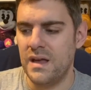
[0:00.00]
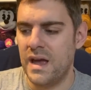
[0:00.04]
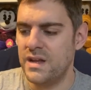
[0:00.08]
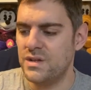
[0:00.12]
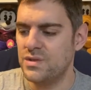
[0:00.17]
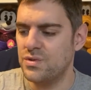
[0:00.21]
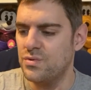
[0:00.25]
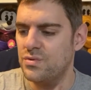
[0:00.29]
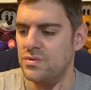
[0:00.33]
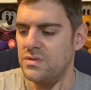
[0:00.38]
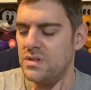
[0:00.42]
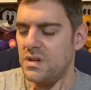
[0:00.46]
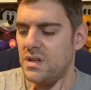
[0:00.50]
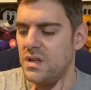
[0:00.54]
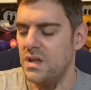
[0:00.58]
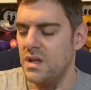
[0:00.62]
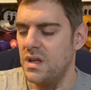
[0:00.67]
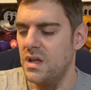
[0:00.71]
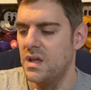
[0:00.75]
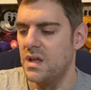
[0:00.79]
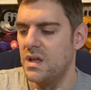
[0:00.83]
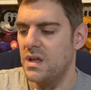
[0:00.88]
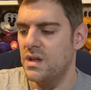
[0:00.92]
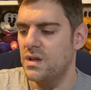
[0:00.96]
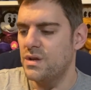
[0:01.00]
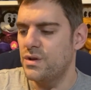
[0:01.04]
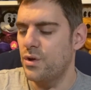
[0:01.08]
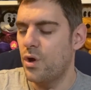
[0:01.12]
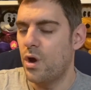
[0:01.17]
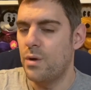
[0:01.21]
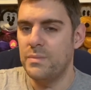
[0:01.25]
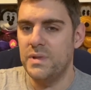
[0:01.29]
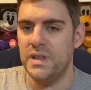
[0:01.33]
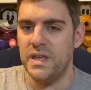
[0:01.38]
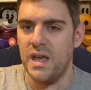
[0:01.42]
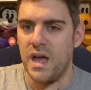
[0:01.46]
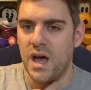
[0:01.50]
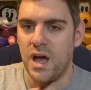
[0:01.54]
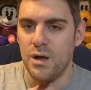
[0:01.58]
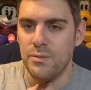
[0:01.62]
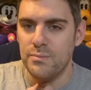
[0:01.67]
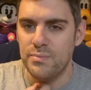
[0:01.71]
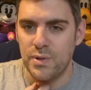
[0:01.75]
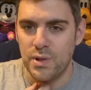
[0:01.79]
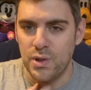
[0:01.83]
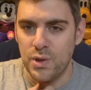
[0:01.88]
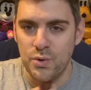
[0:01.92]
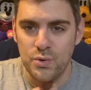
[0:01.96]
I don't normally
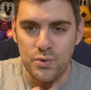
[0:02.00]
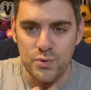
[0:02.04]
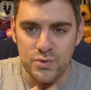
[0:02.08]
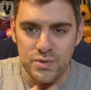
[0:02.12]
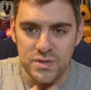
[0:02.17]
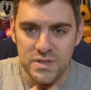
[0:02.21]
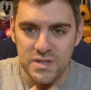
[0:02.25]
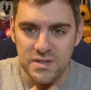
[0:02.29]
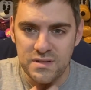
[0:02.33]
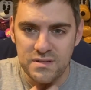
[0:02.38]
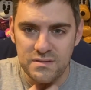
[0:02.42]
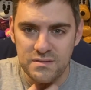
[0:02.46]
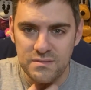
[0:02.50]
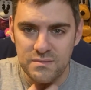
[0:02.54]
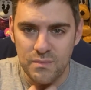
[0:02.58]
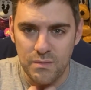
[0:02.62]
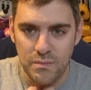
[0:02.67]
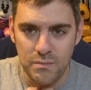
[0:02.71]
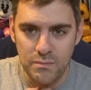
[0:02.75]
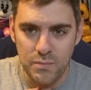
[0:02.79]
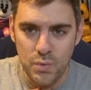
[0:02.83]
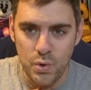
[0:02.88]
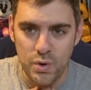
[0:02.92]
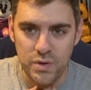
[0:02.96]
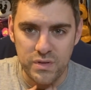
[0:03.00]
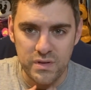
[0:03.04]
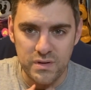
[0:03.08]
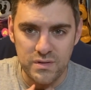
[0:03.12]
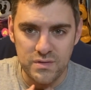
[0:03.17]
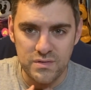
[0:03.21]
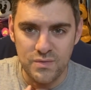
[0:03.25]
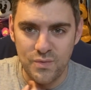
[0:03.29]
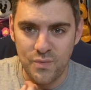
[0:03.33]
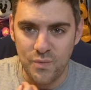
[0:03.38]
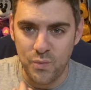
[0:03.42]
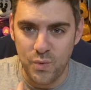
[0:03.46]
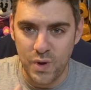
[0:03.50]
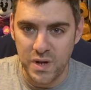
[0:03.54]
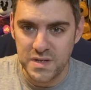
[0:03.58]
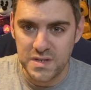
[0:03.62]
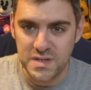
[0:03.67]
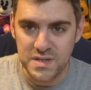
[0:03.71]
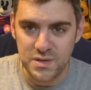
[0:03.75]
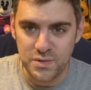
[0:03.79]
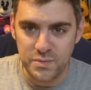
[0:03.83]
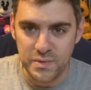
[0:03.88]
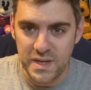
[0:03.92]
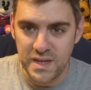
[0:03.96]
upload more than
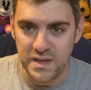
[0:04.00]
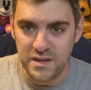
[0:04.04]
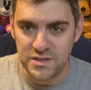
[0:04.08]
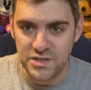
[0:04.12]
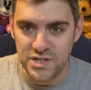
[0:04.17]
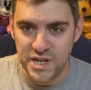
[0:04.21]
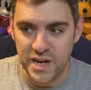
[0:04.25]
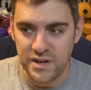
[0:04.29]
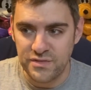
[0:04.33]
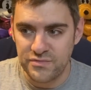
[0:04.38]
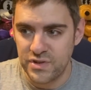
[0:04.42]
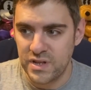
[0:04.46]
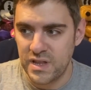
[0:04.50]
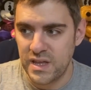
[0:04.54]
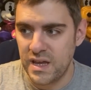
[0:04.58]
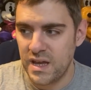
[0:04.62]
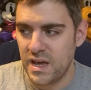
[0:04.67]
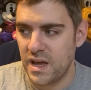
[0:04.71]
once a week generally.